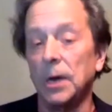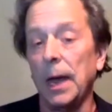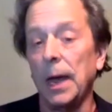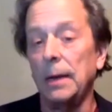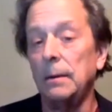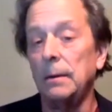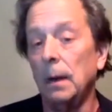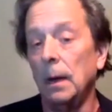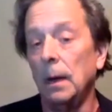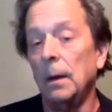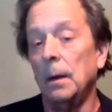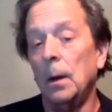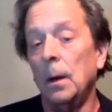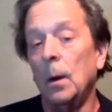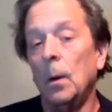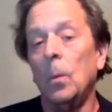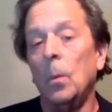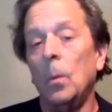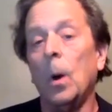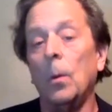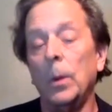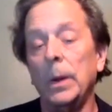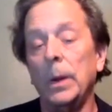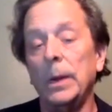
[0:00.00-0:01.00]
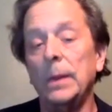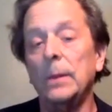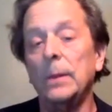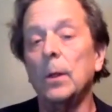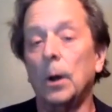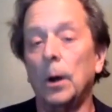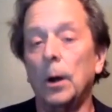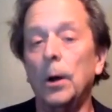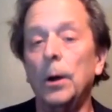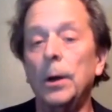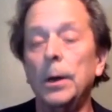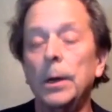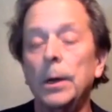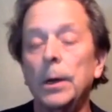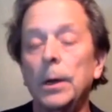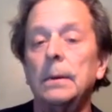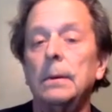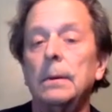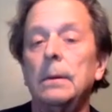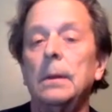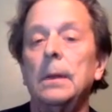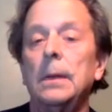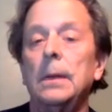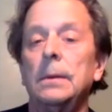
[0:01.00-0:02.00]
And what we learned
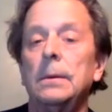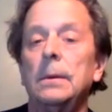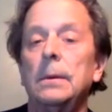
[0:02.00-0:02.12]
in